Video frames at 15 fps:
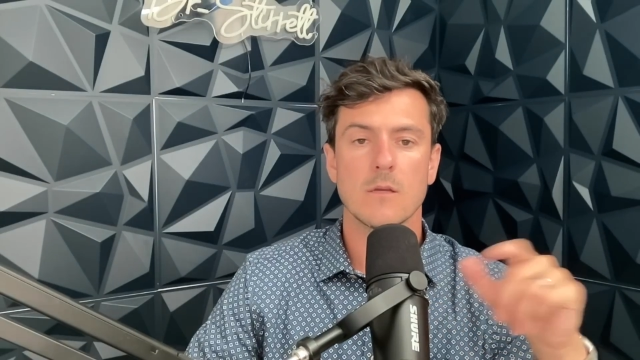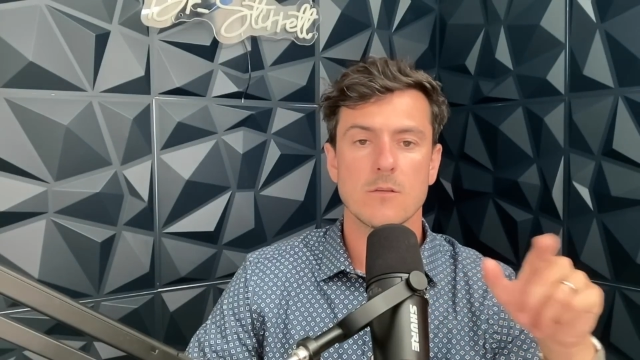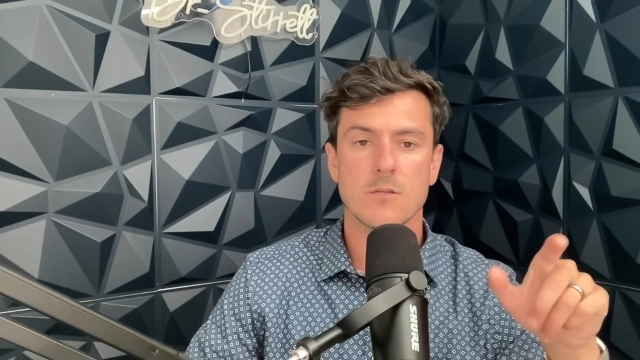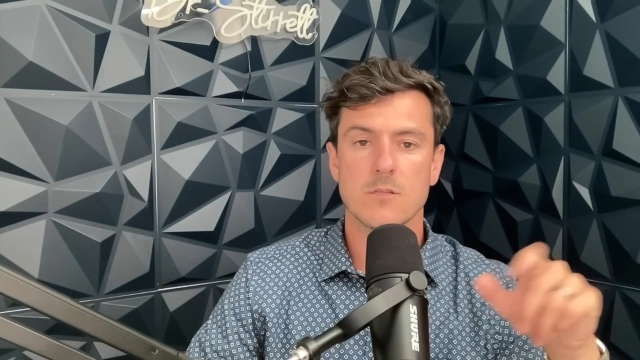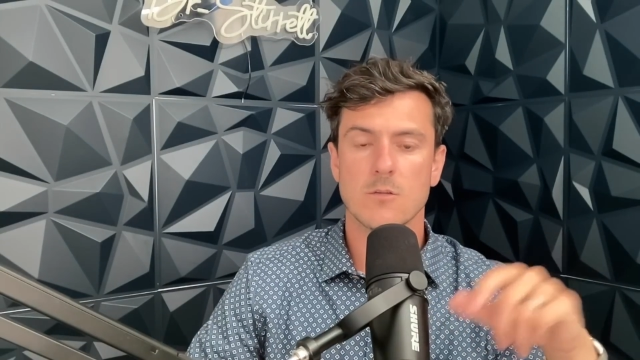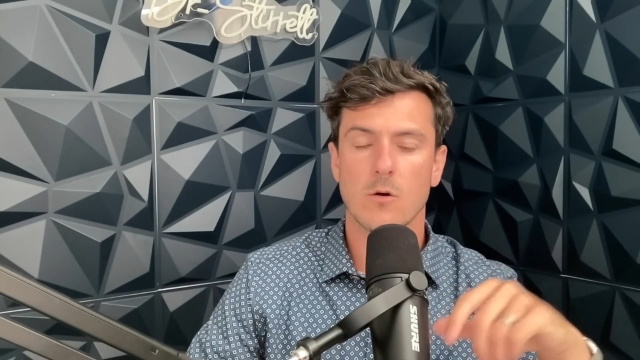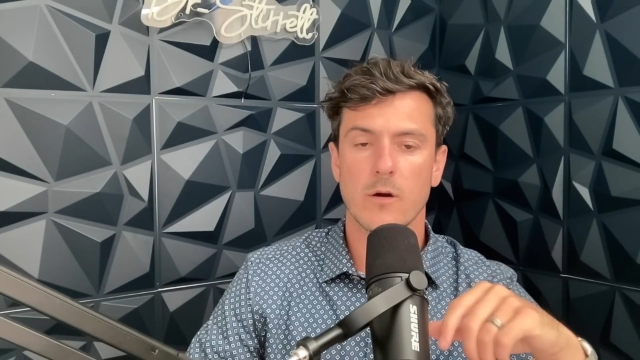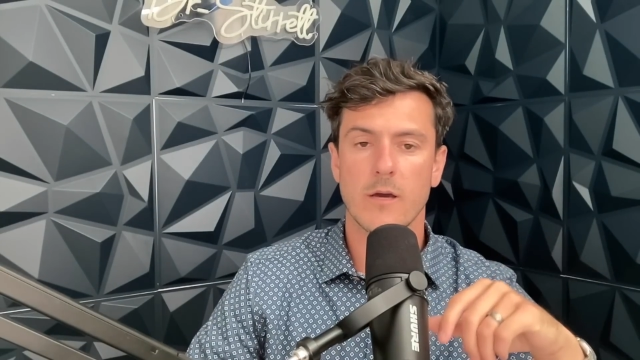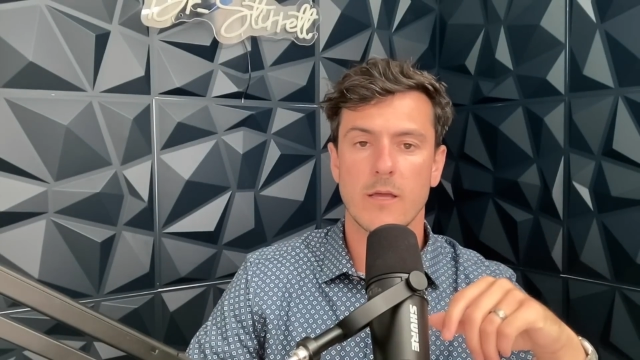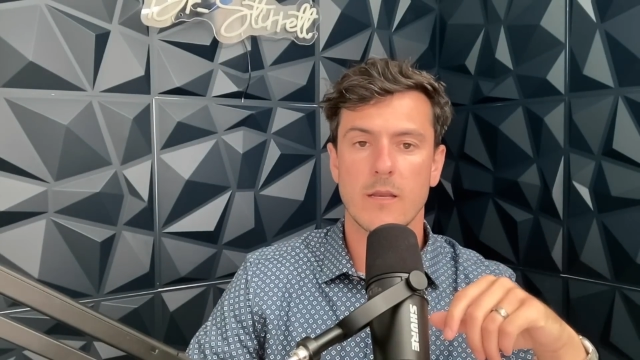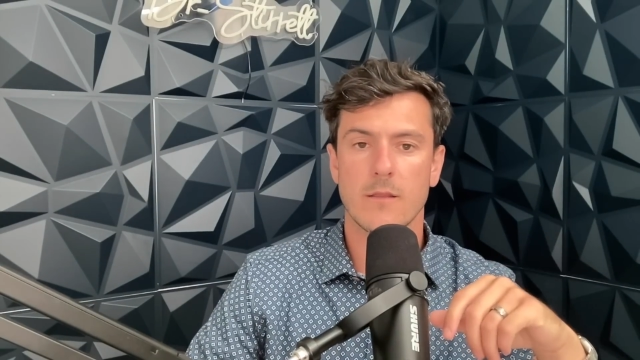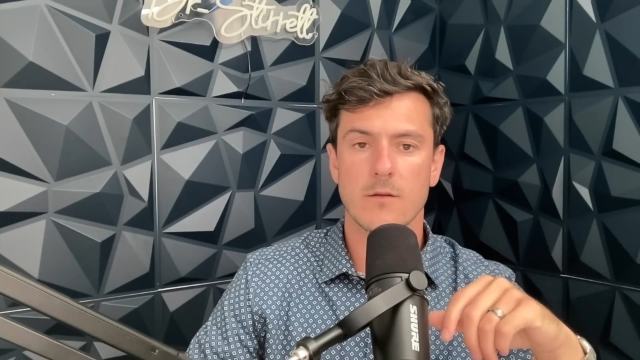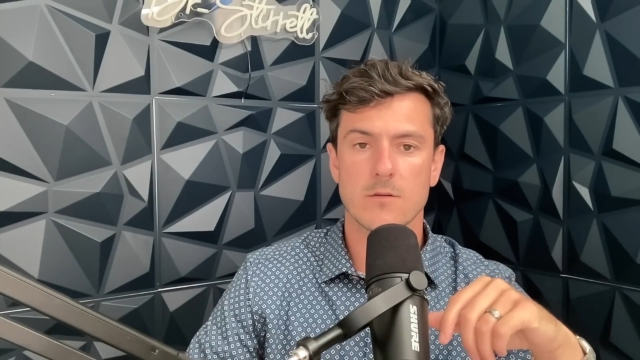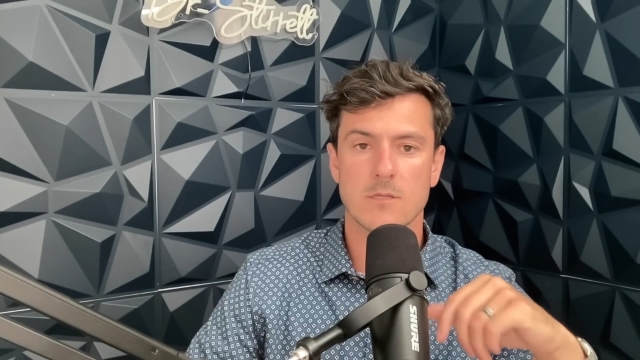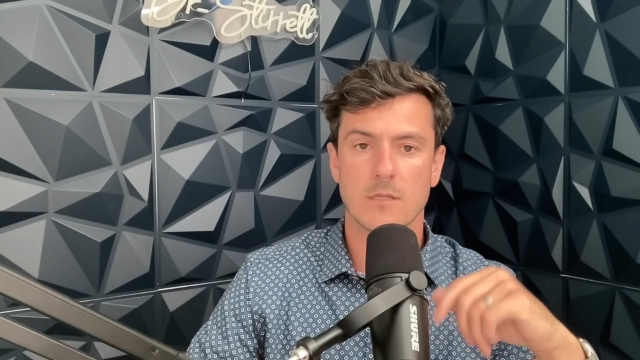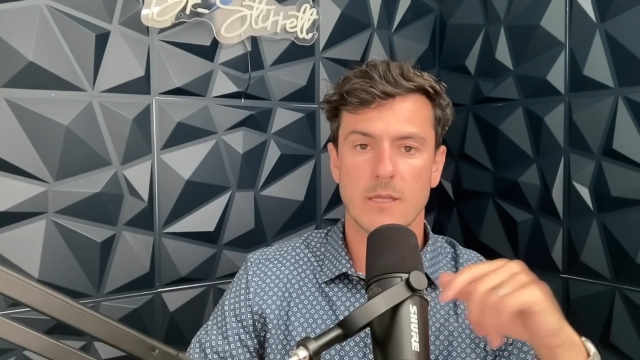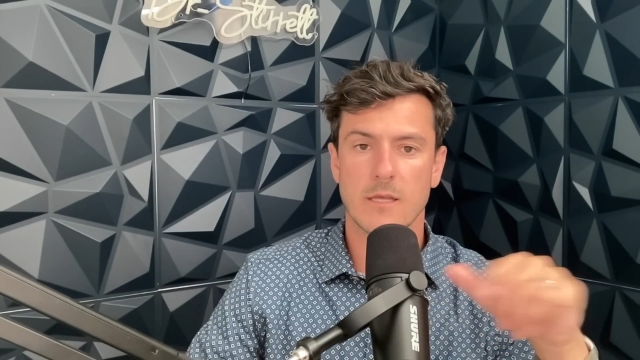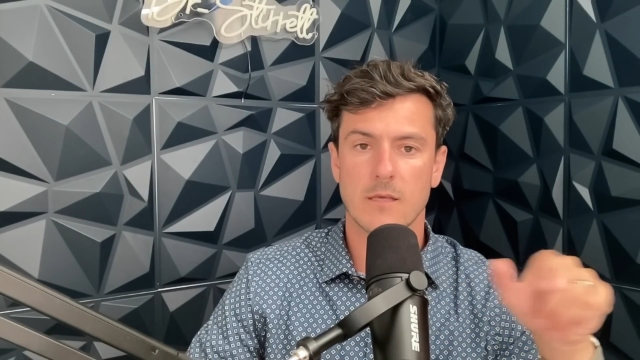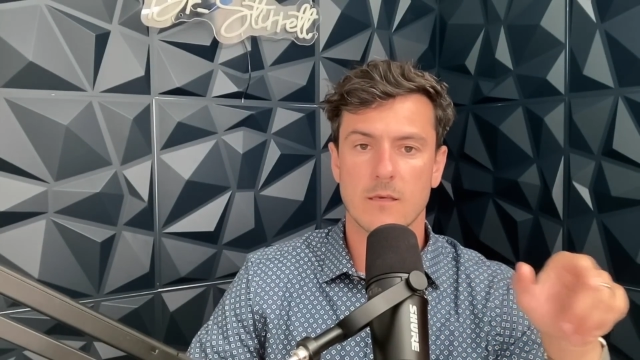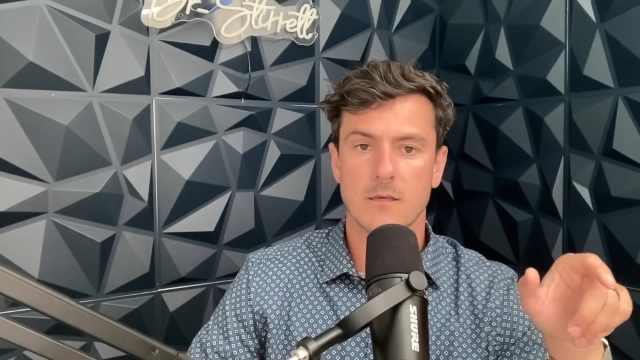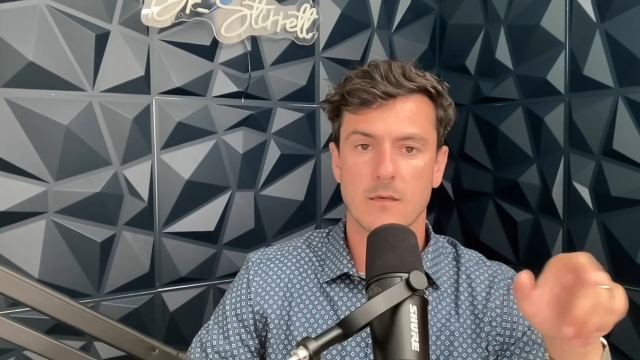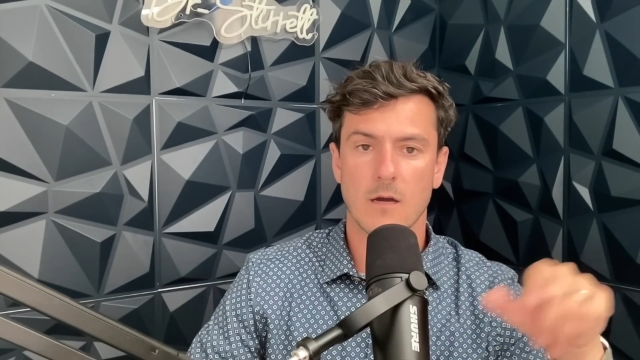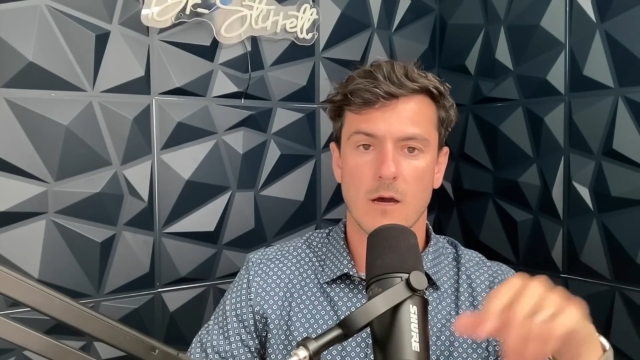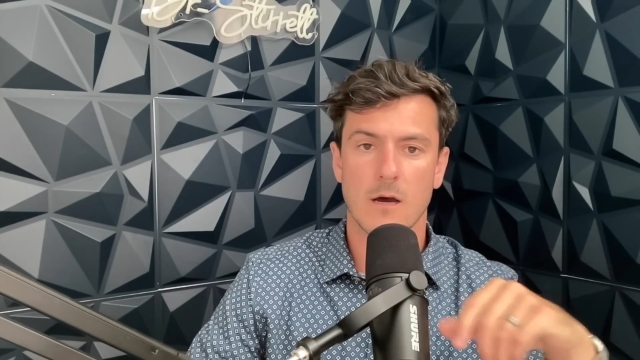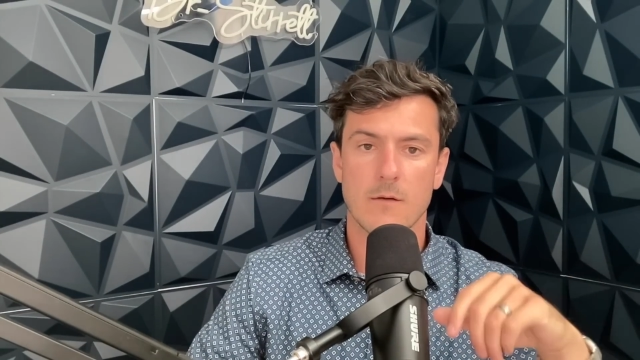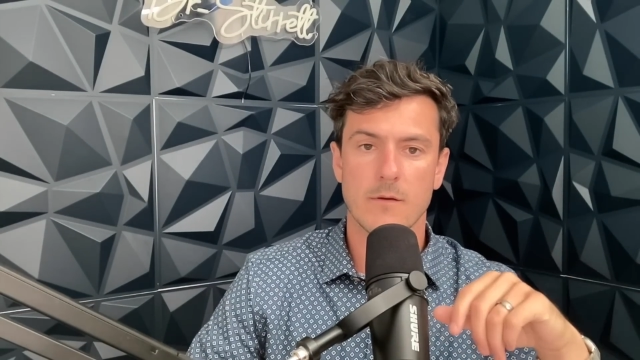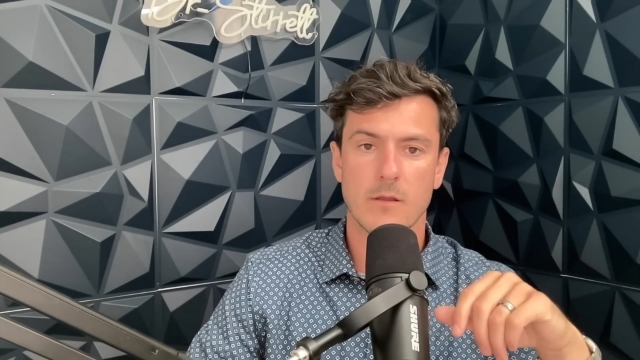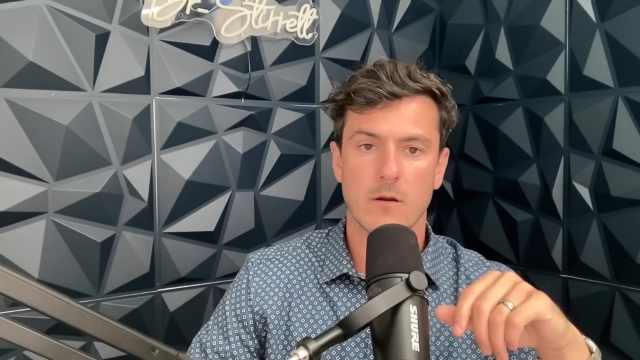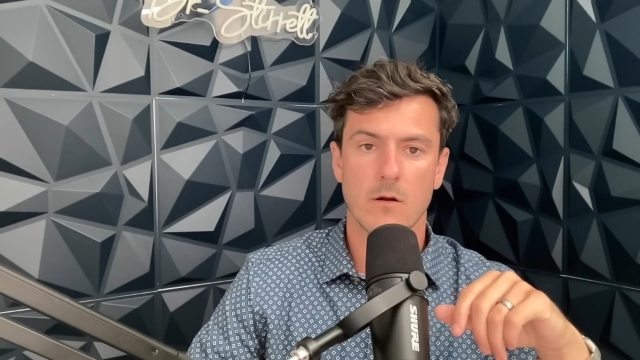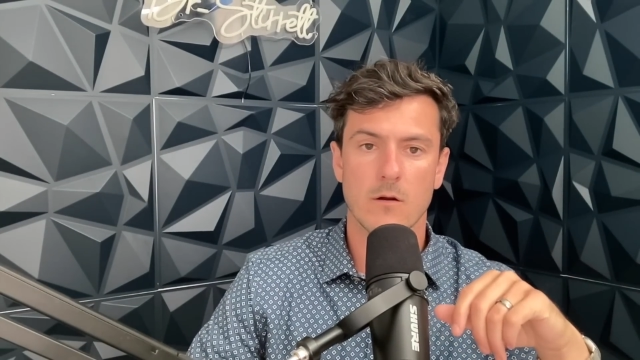just go ahead. There's a link
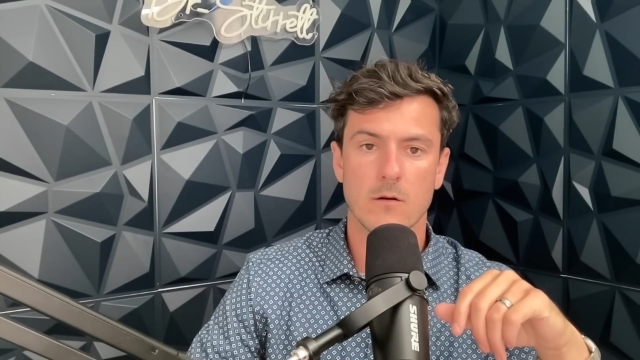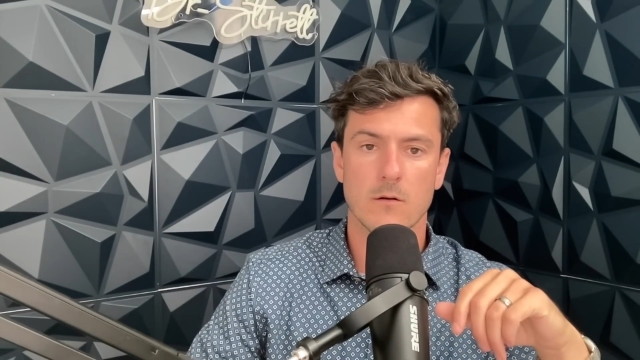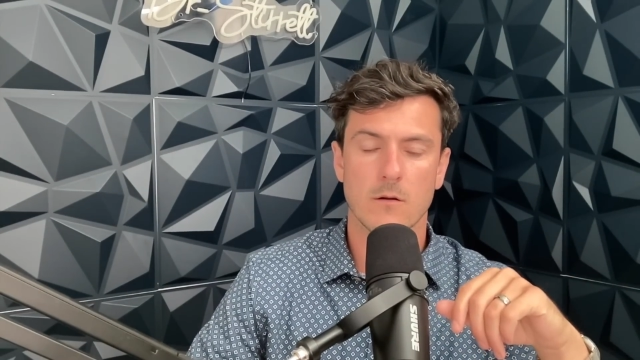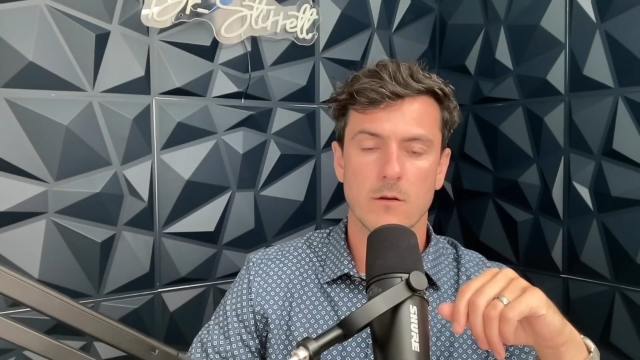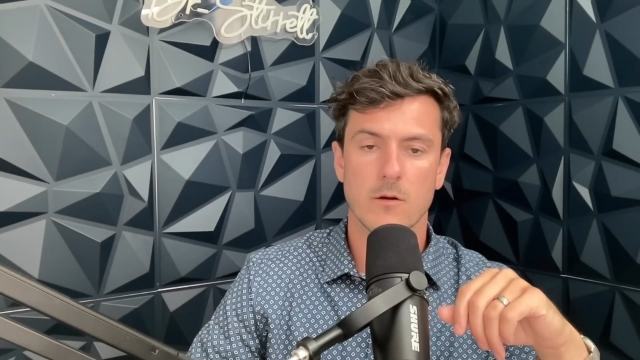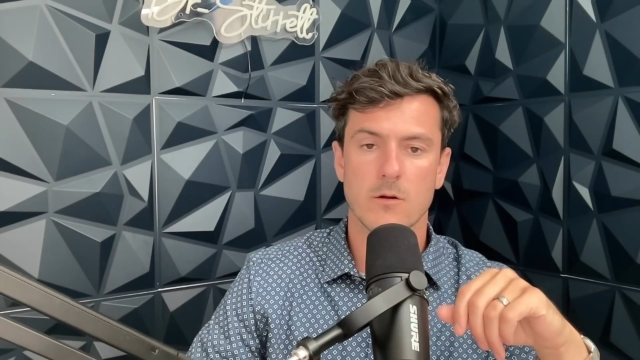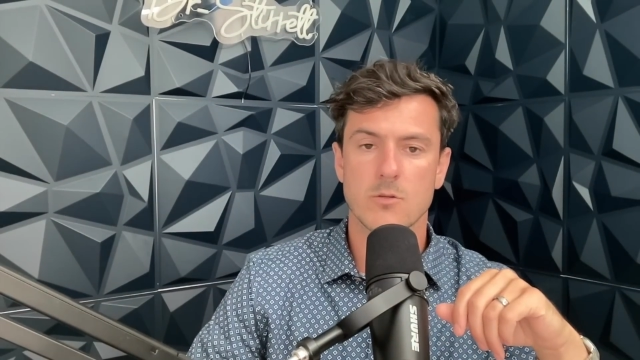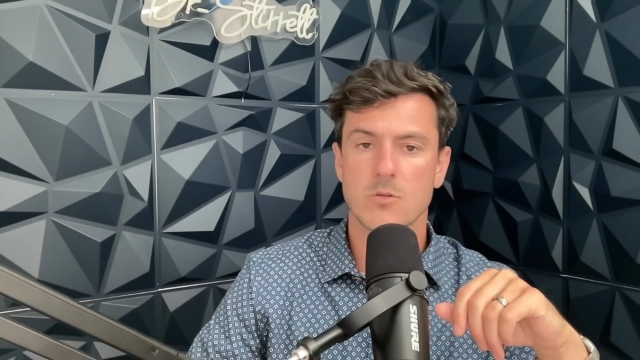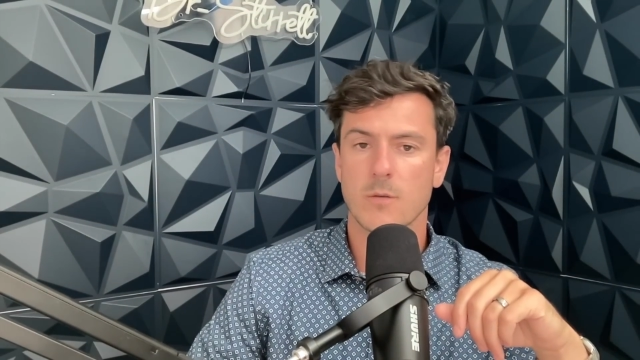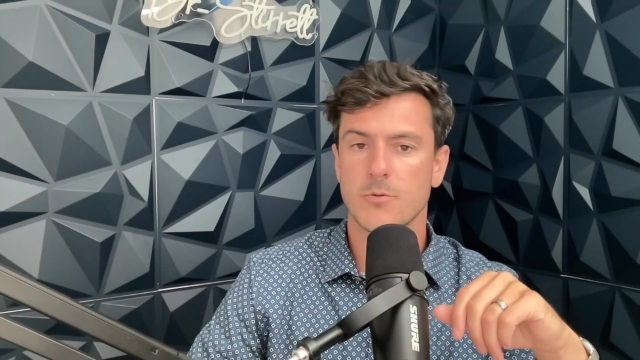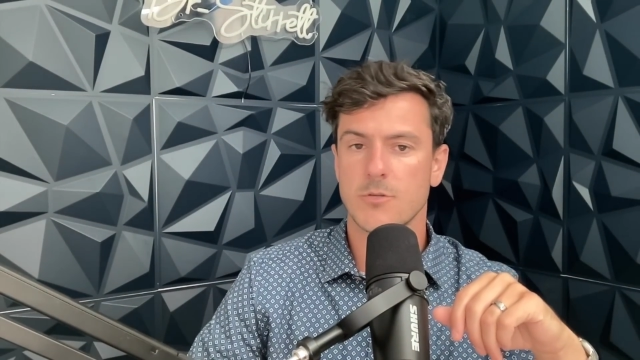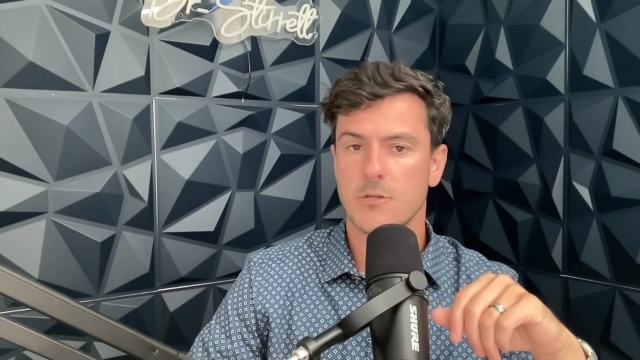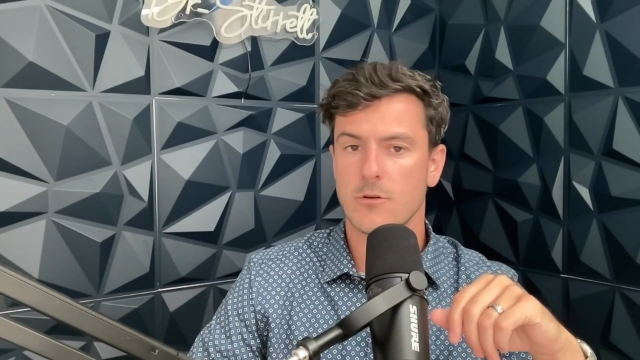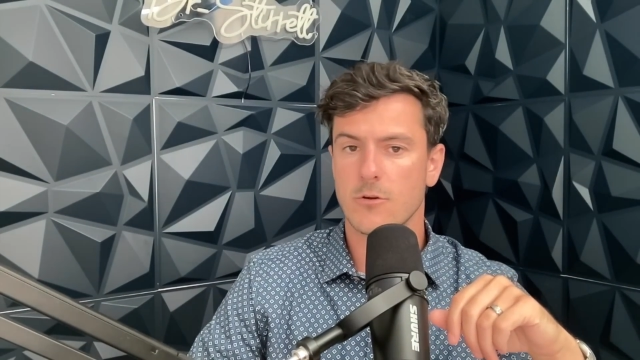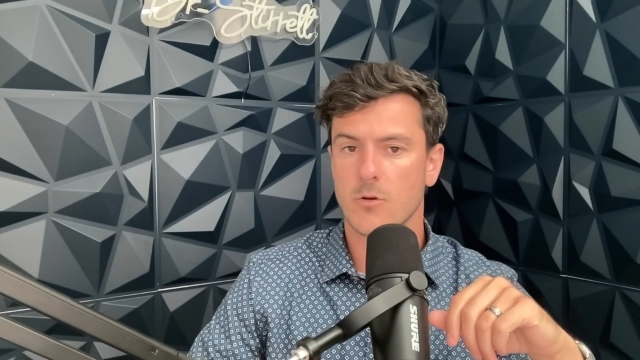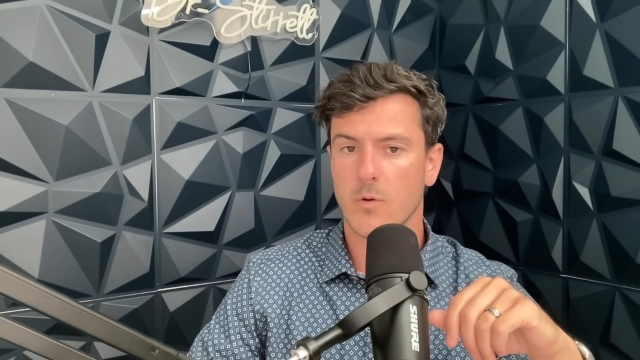in our description here.